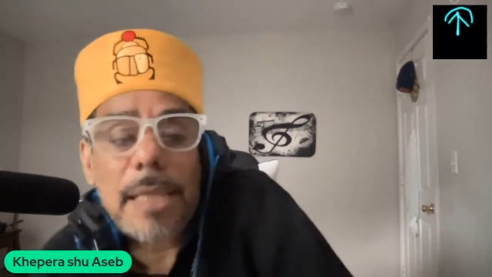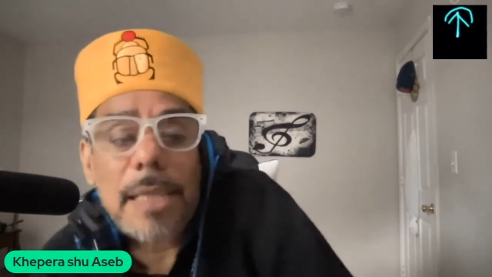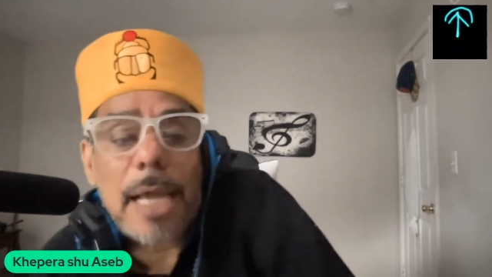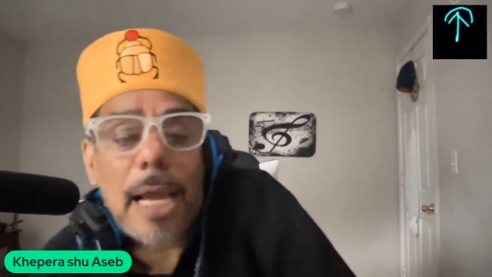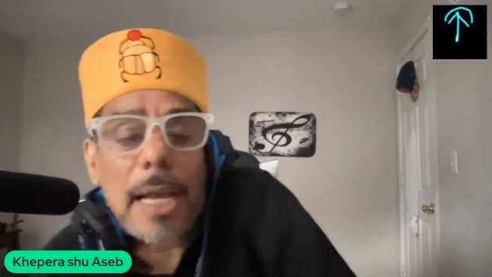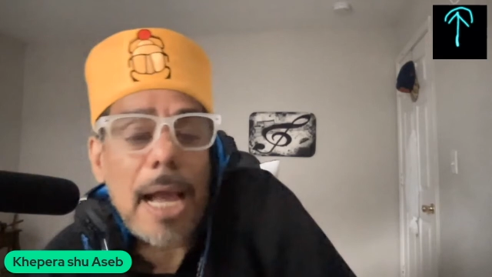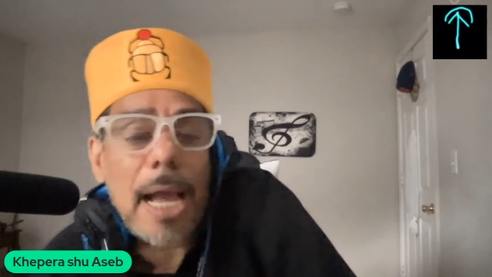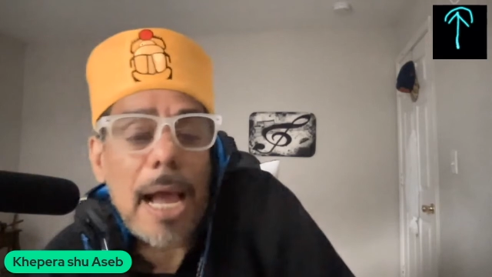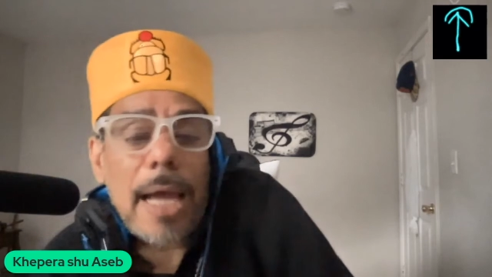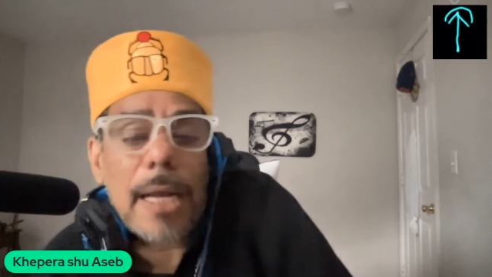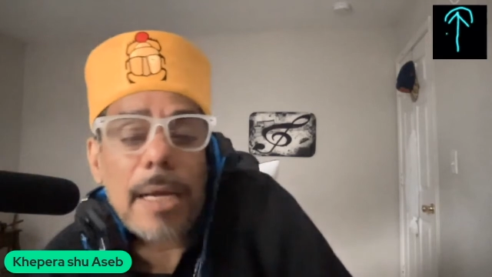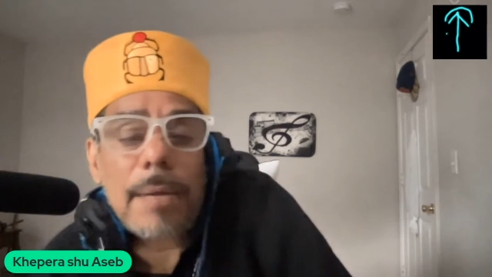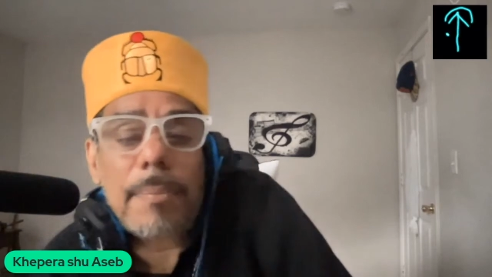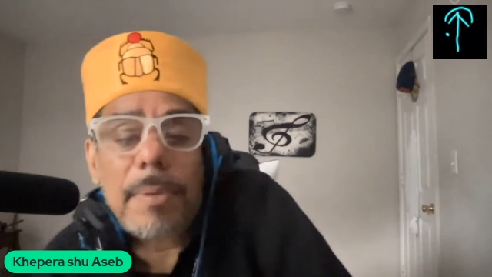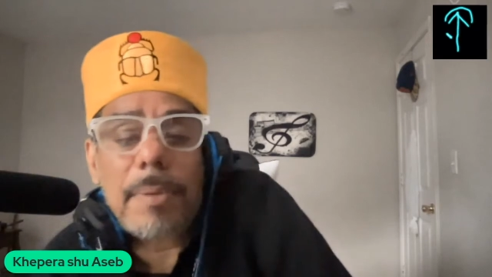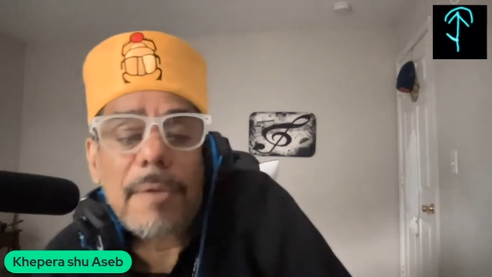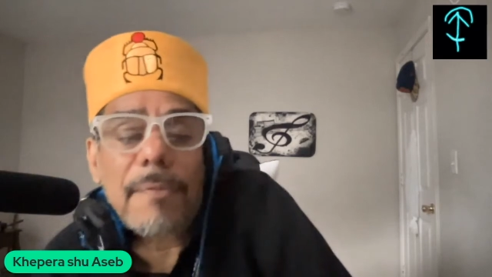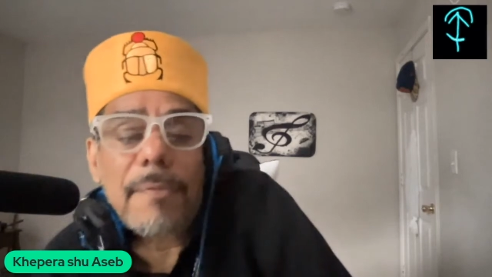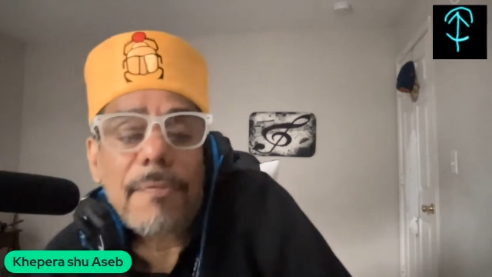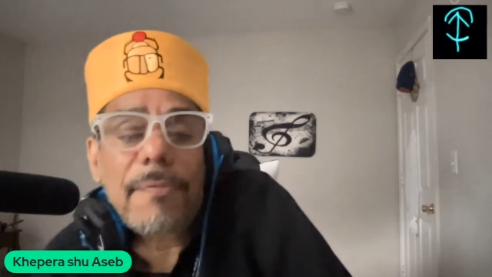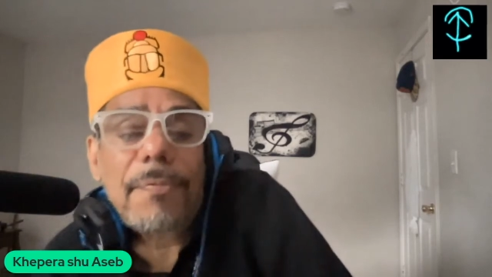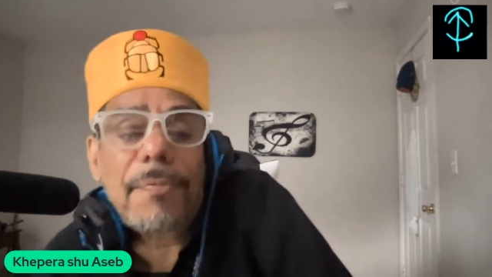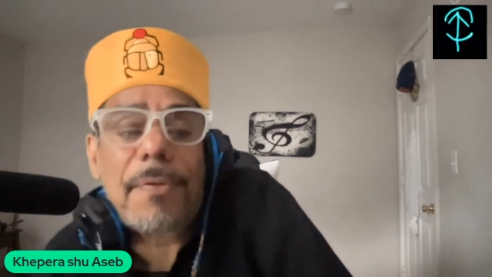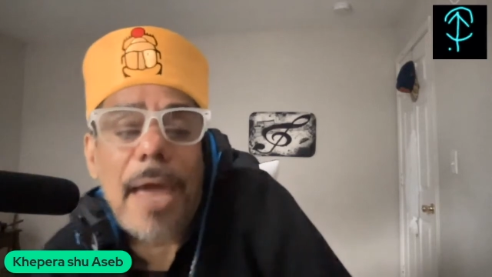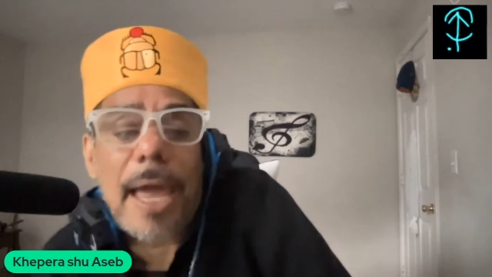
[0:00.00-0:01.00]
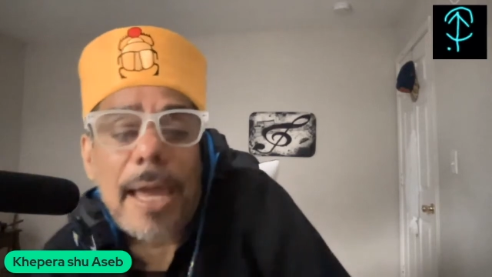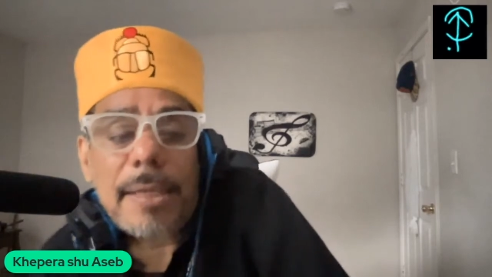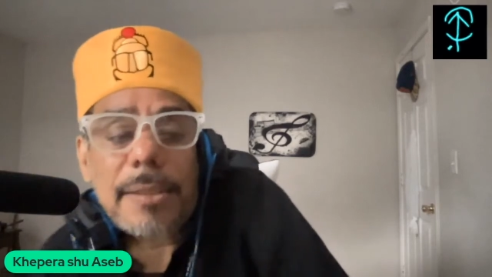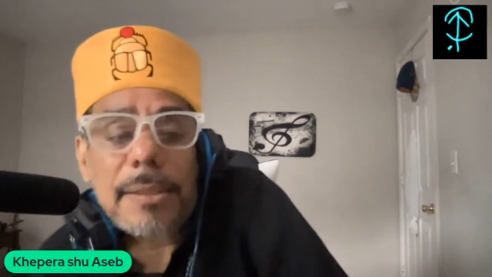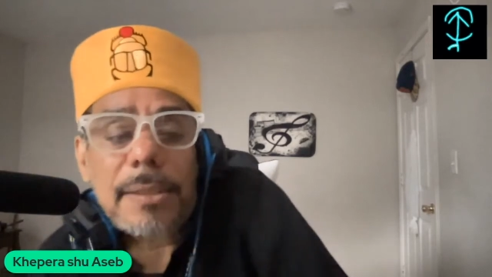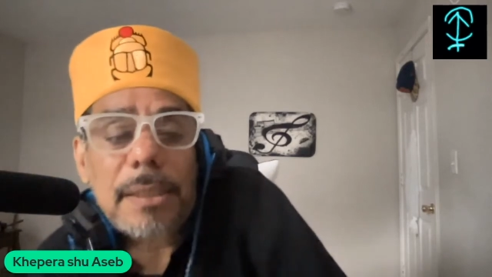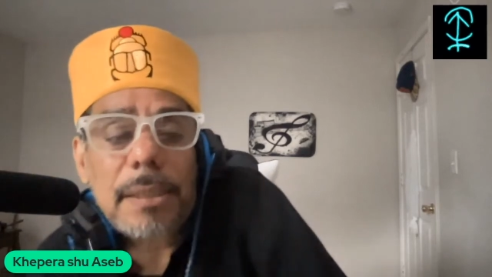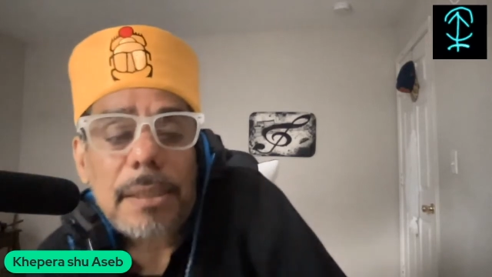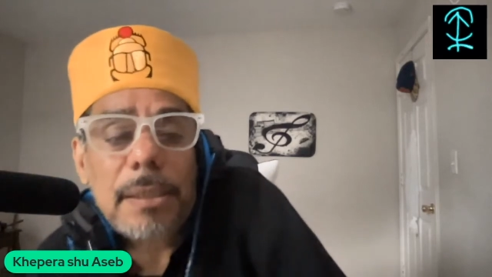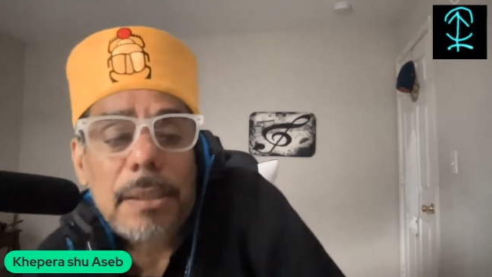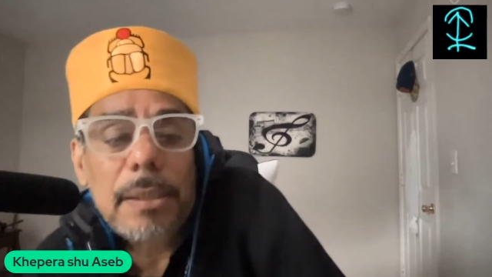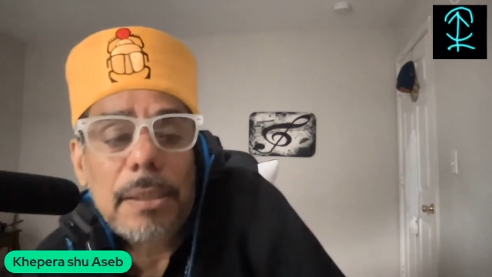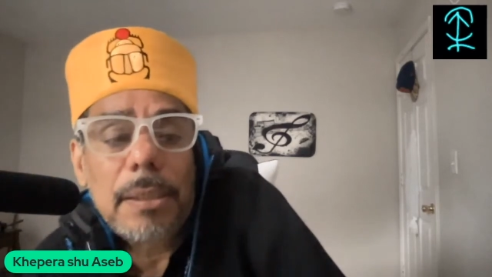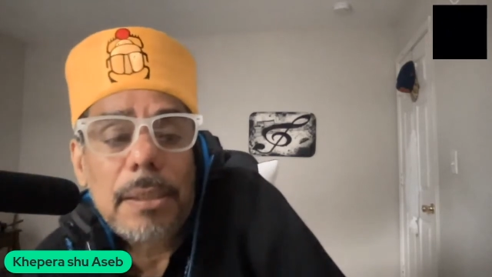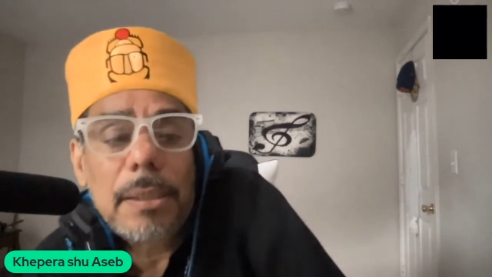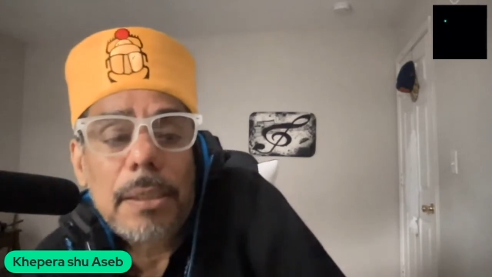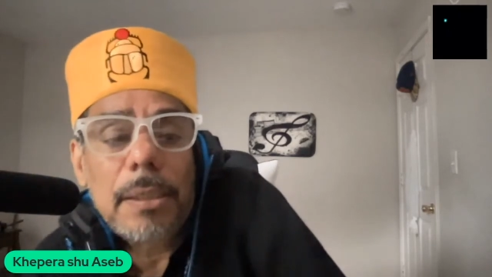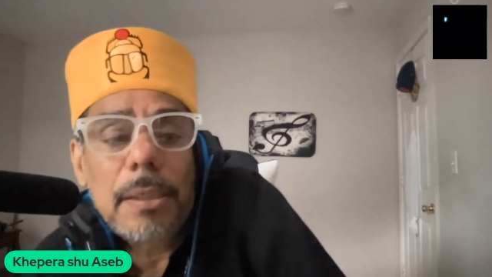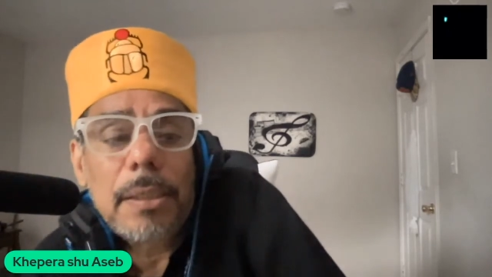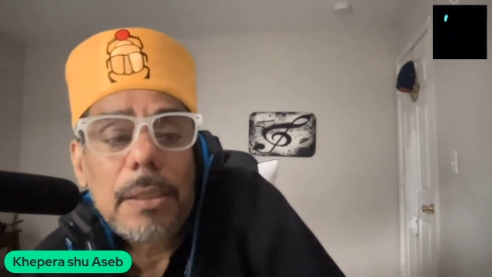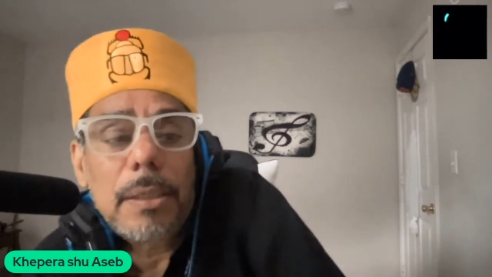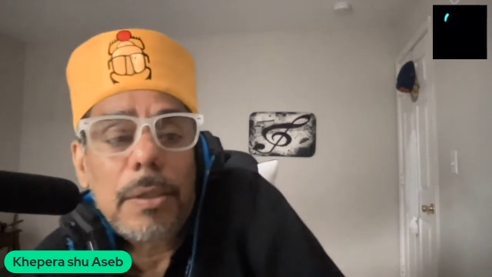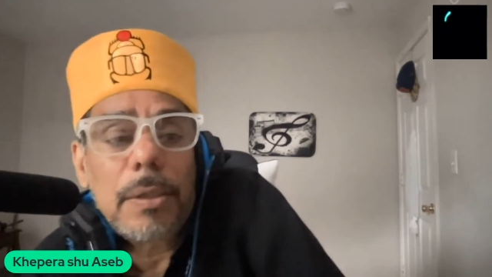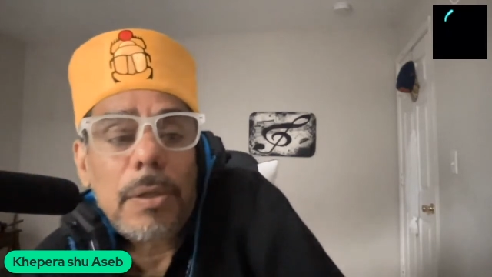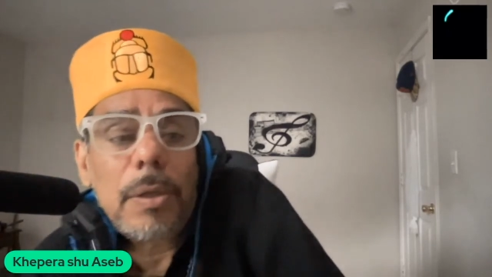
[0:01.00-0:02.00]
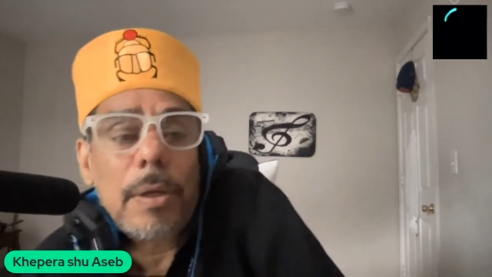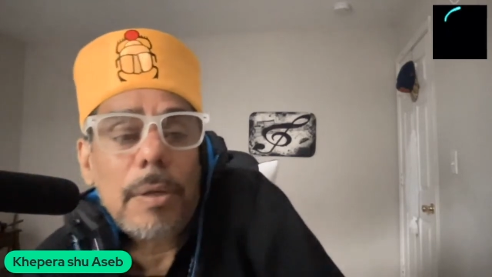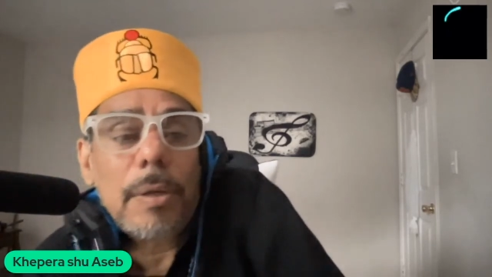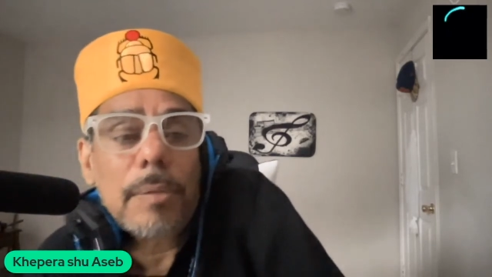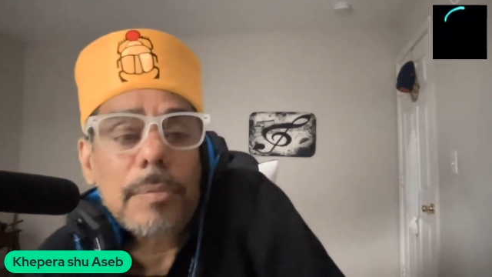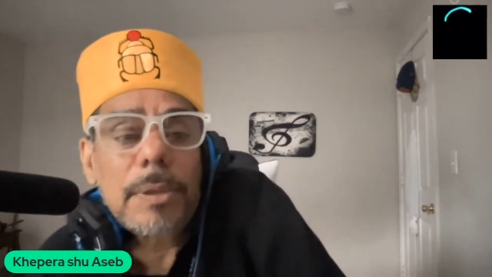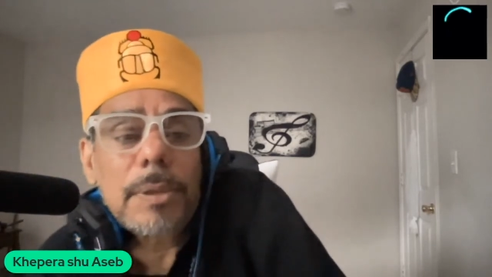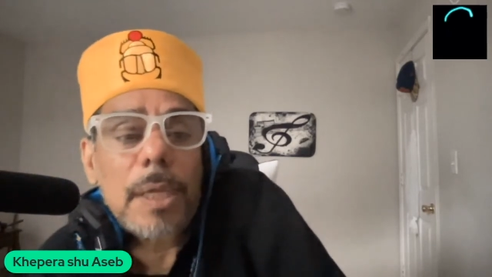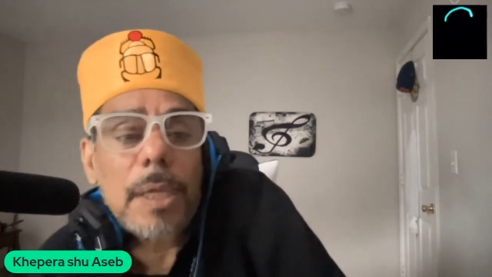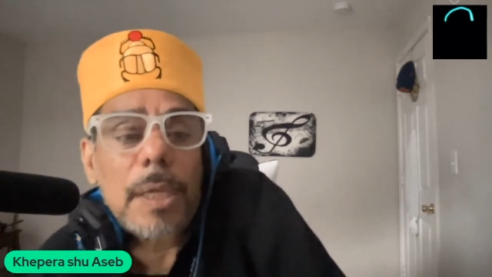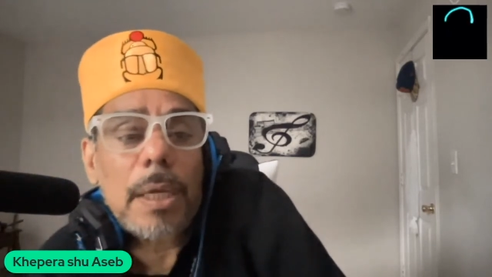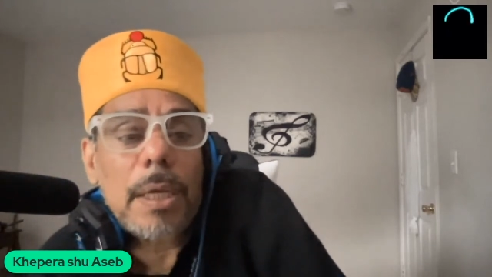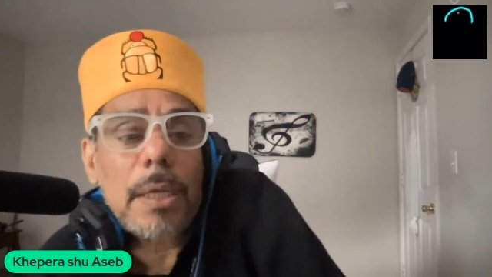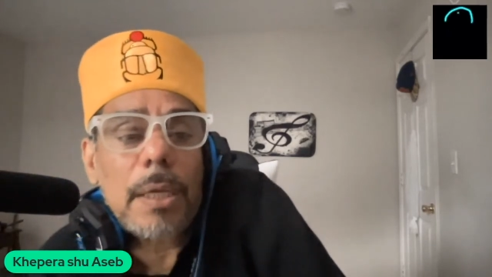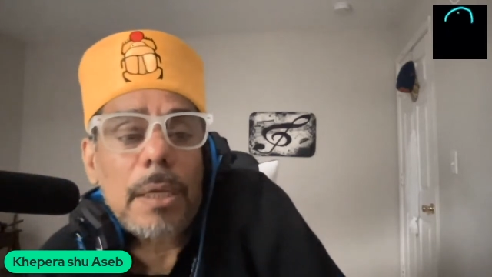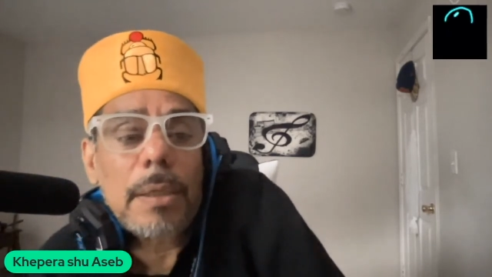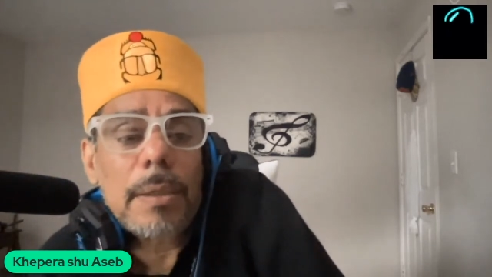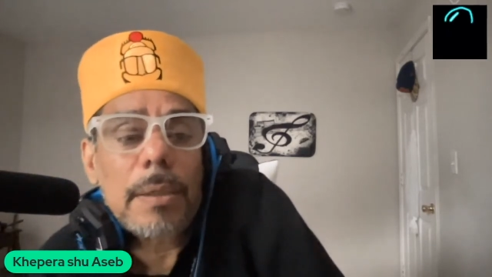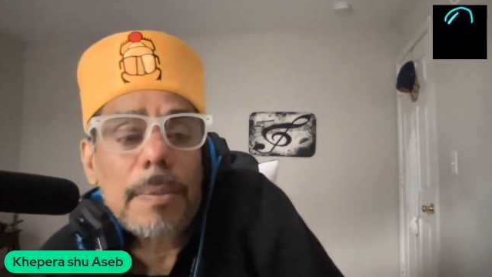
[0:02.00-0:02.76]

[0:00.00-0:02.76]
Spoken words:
dichotomy effect. You know what I'm saying?